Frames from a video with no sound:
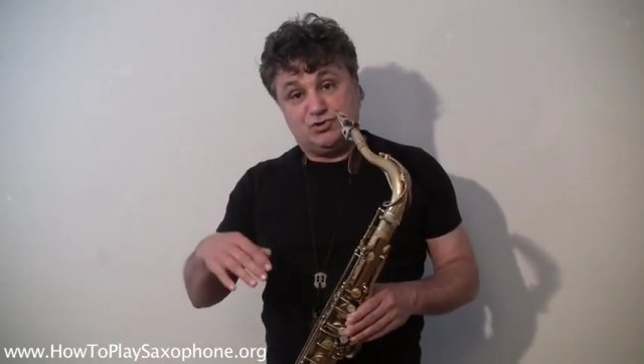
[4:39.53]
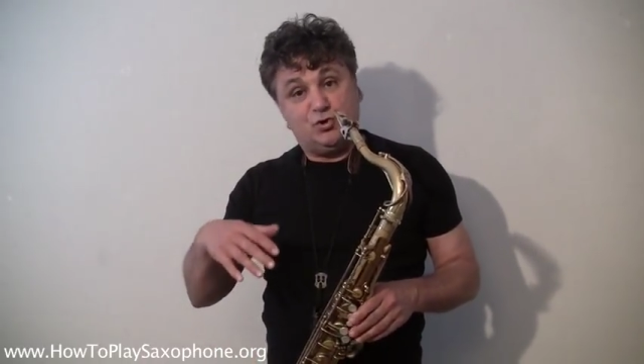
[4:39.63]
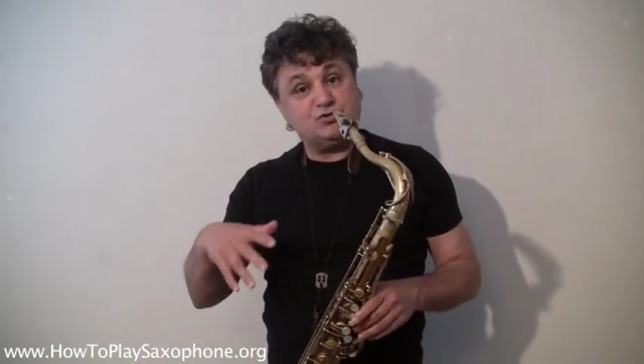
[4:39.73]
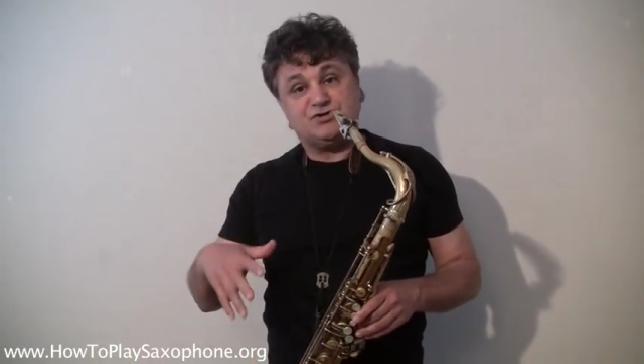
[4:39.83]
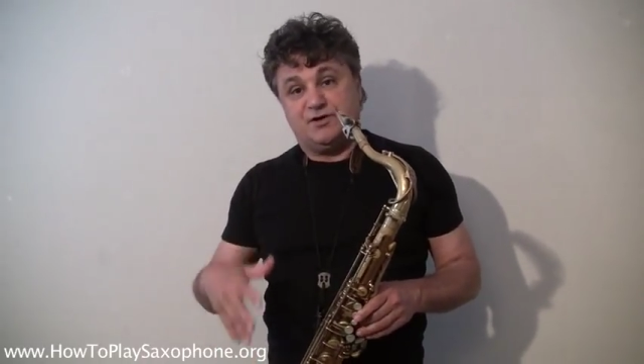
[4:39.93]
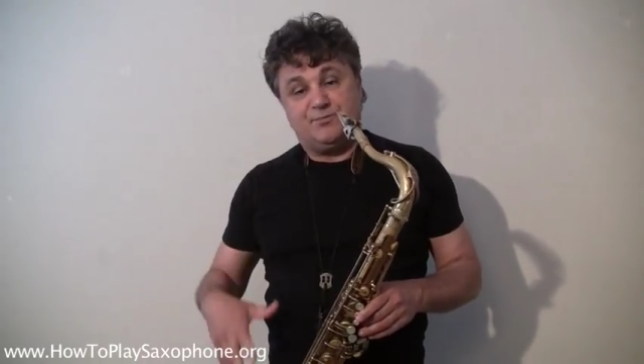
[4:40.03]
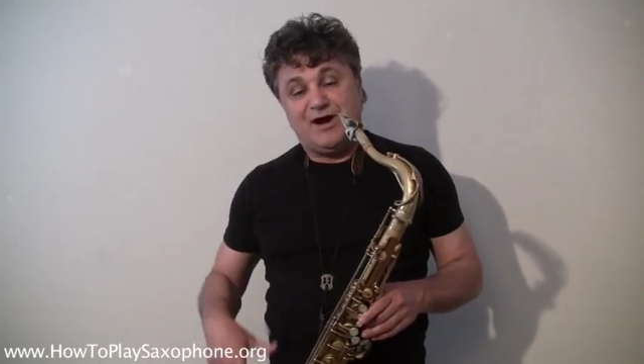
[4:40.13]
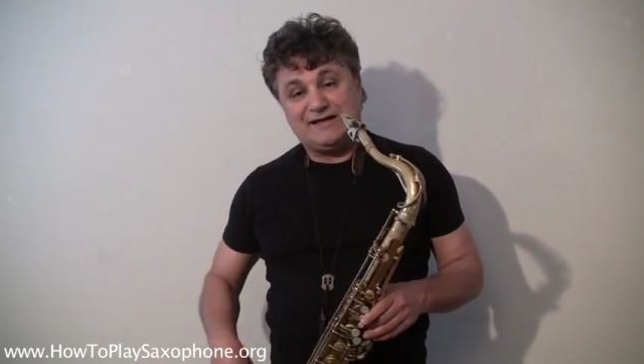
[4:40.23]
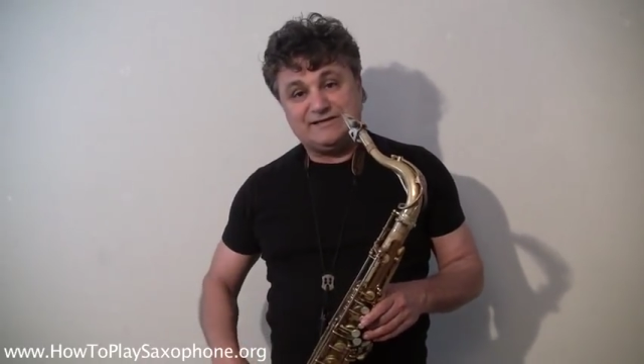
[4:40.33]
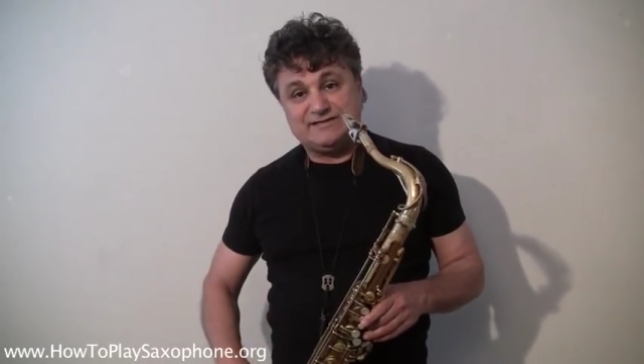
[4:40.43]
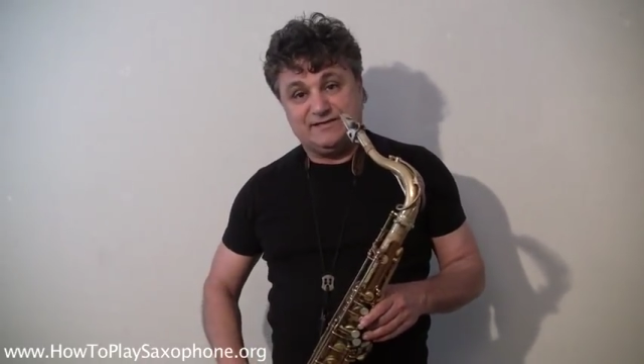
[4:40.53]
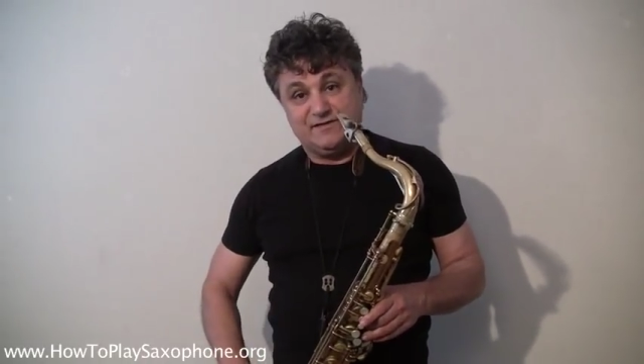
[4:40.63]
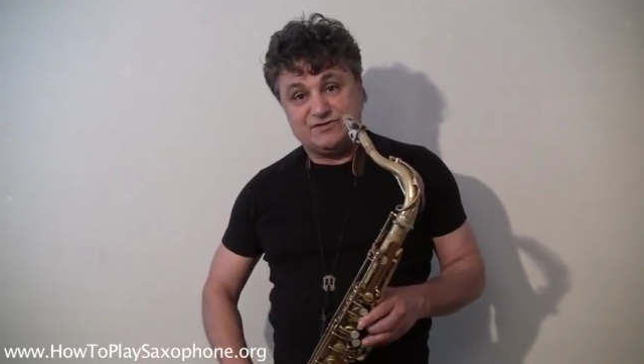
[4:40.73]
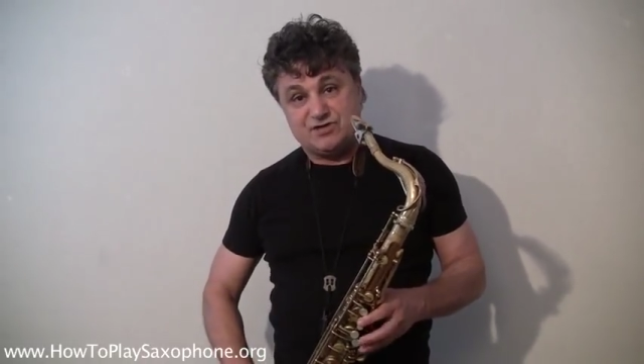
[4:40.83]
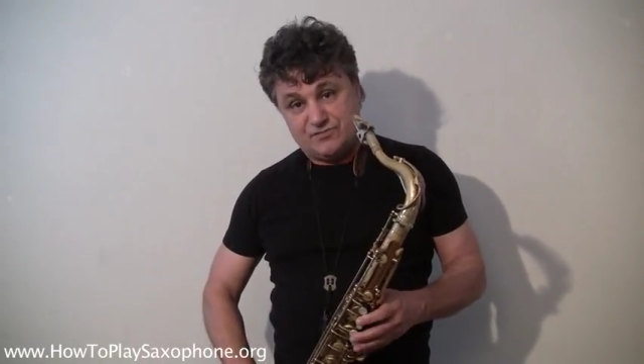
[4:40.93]
So don't start practicing
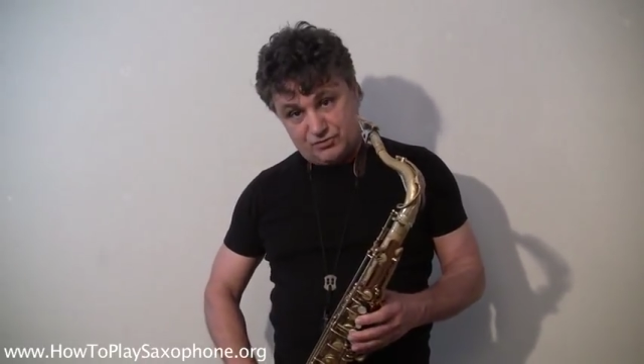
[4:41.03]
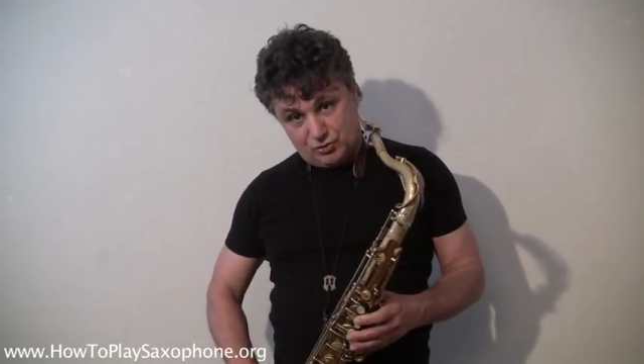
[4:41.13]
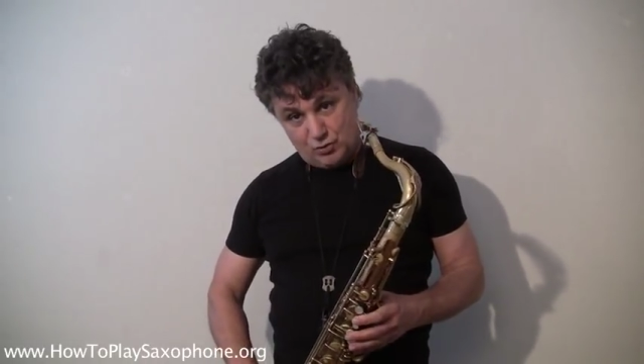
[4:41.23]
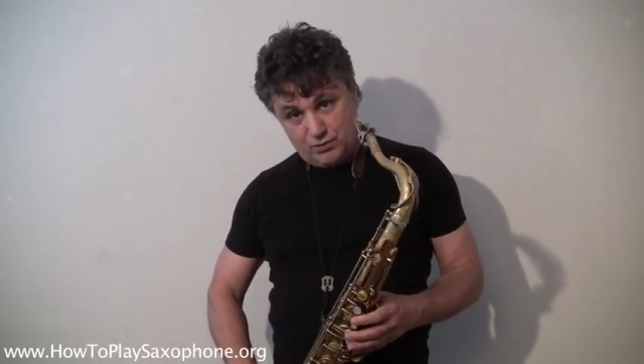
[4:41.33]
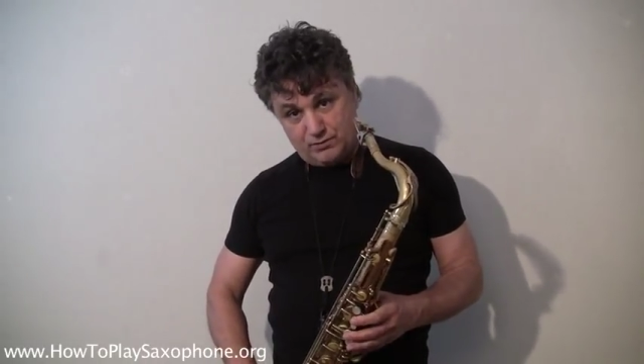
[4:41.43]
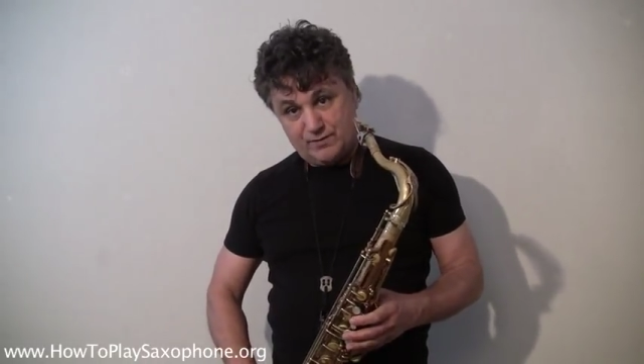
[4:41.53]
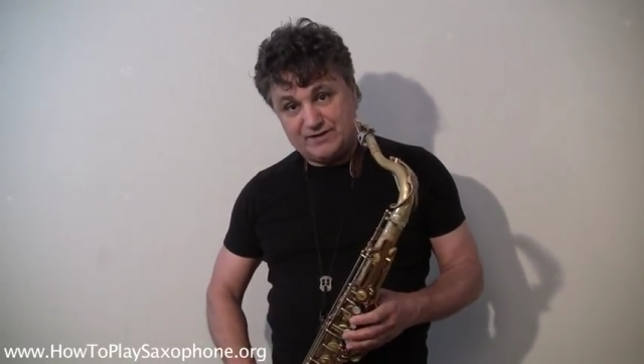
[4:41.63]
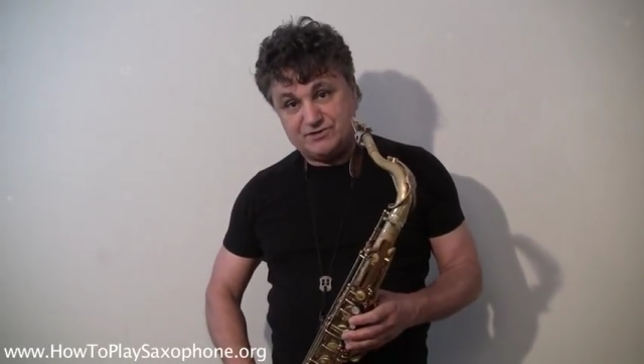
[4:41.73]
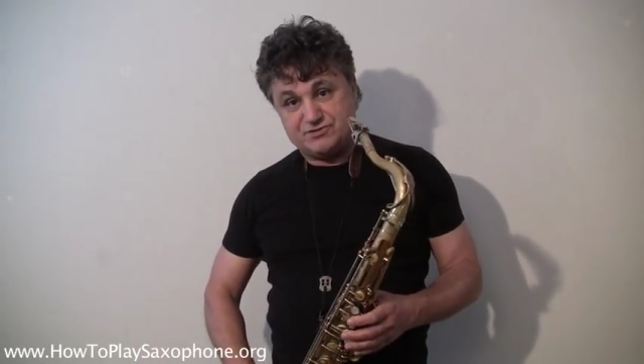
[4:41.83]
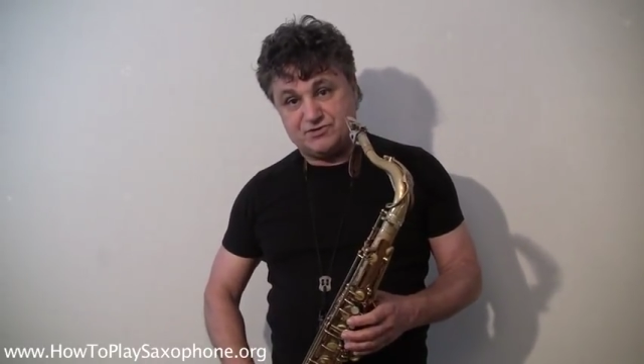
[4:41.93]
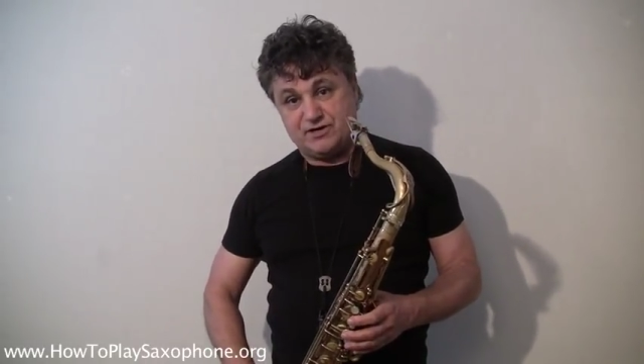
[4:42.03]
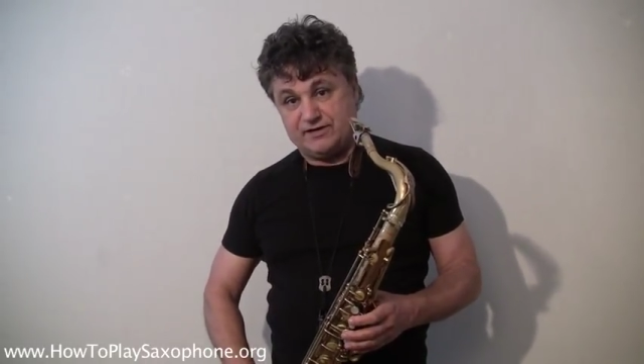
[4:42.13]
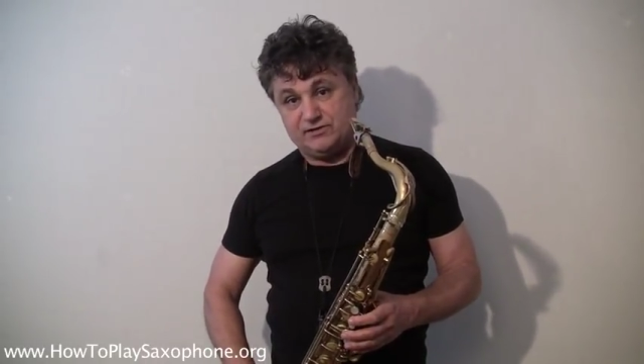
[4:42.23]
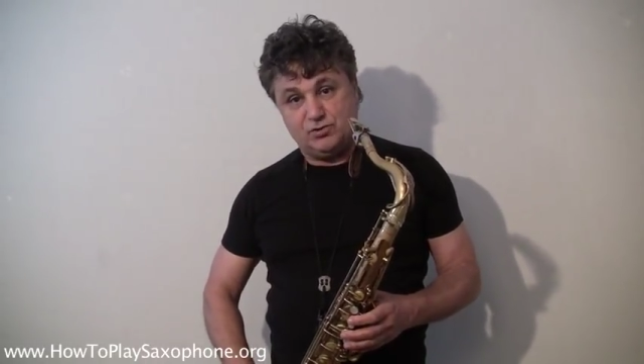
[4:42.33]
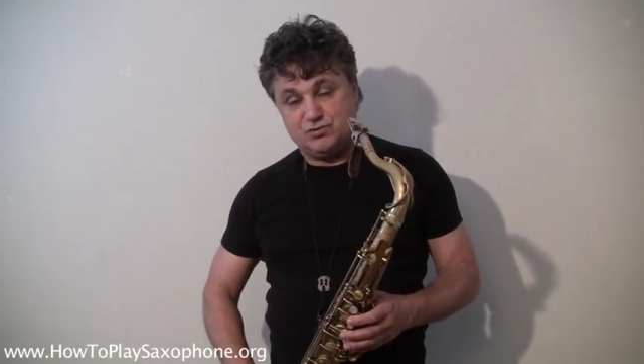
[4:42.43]
this on the lower register
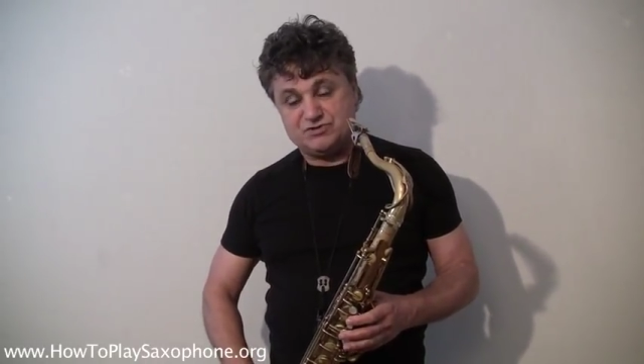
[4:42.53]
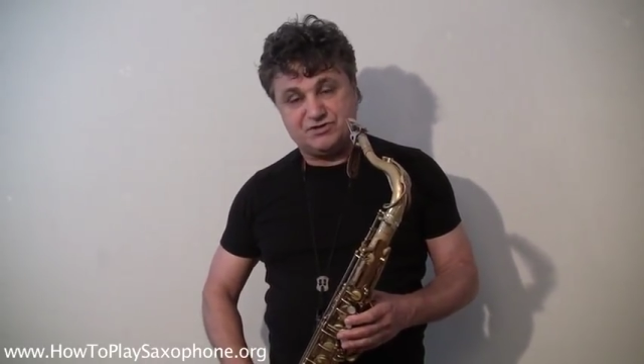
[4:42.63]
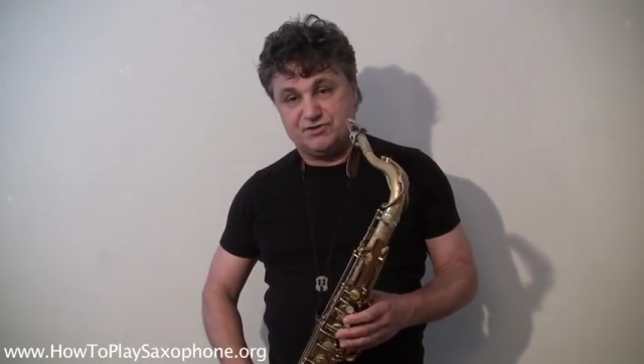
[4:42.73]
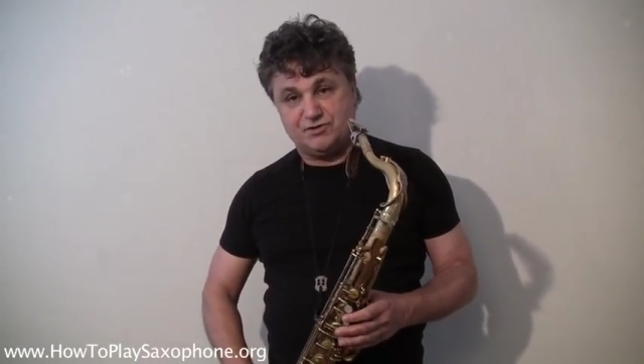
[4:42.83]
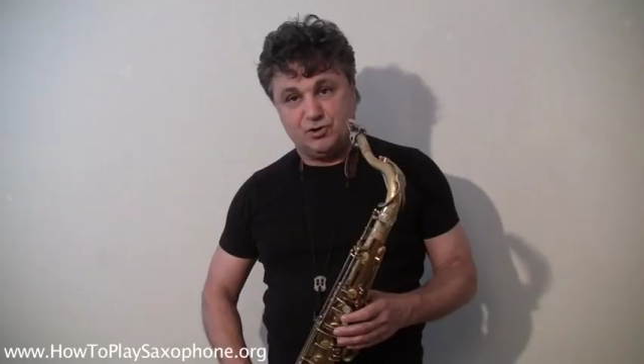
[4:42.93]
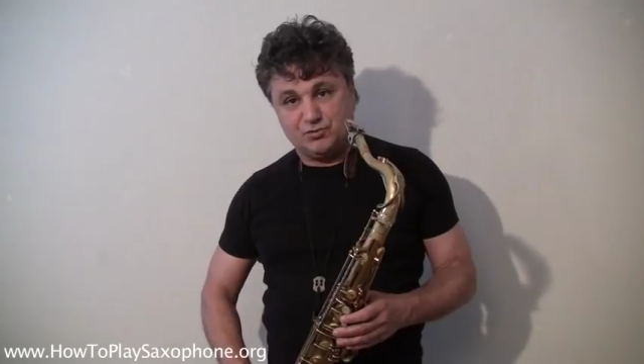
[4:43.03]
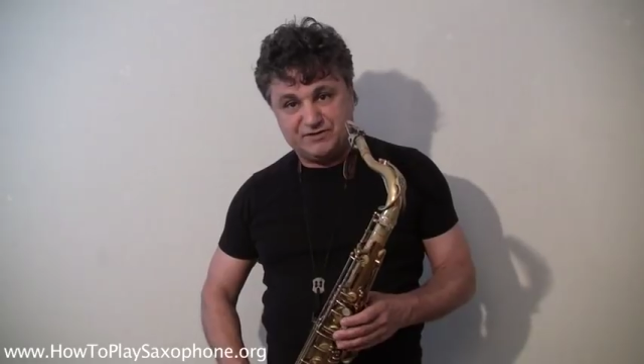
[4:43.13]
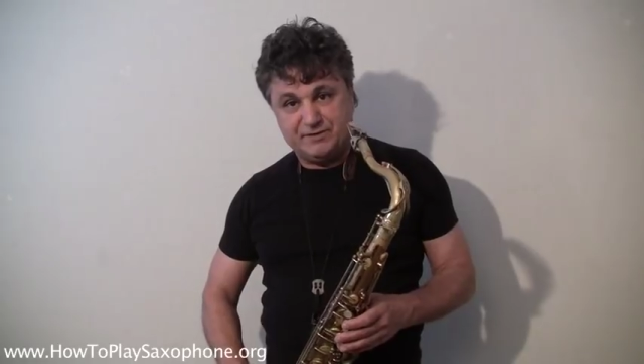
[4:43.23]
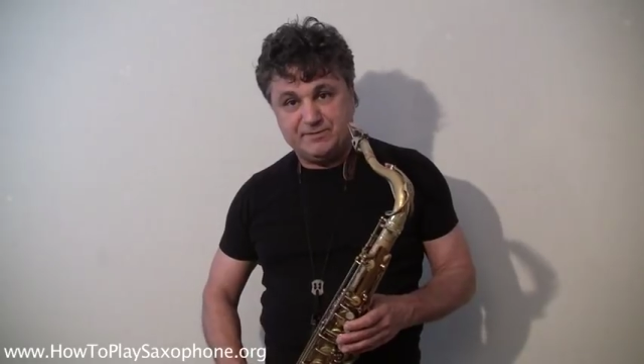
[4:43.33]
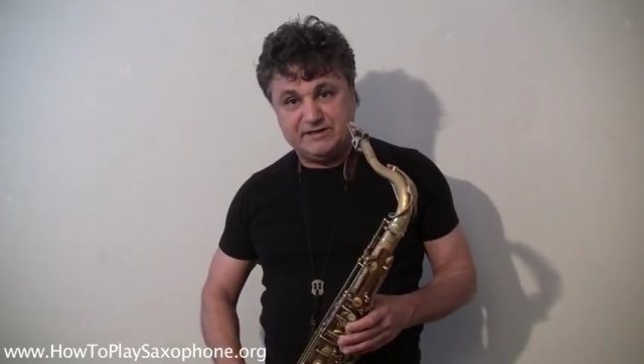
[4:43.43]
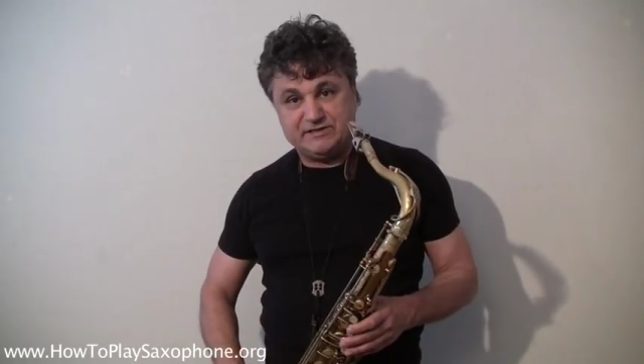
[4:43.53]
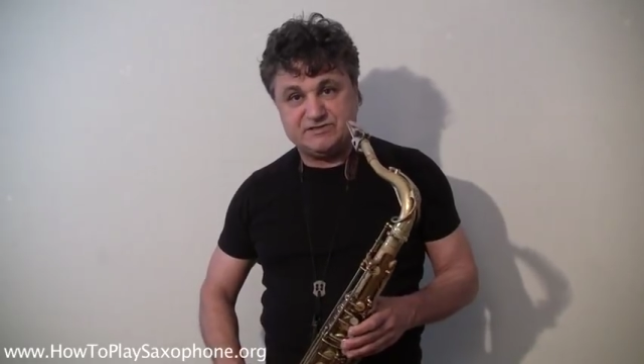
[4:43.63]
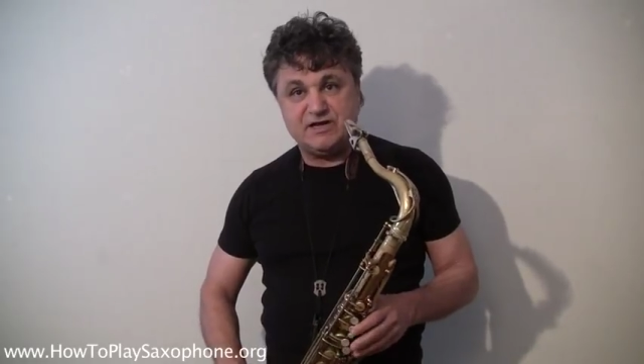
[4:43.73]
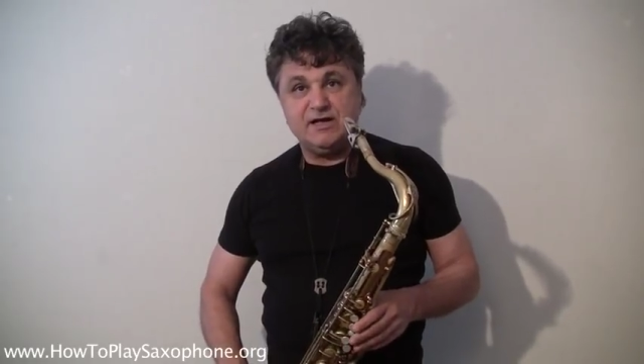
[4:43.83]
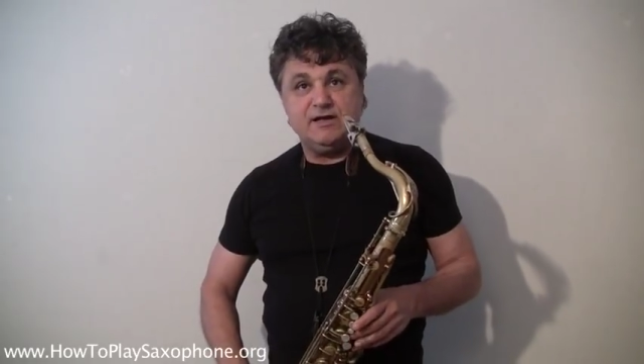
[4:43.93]
like a low C or low D because